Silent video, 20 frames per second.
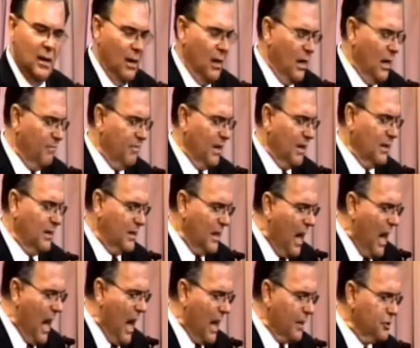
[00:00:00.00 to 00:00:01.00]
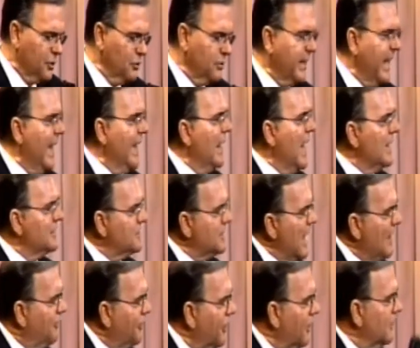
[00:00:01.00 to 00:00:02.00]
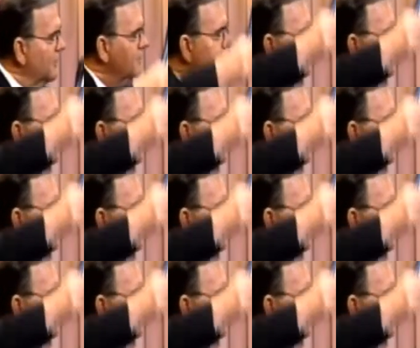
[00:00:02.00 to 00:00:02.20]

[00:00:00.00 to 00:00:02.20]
of a God who cannot suffer.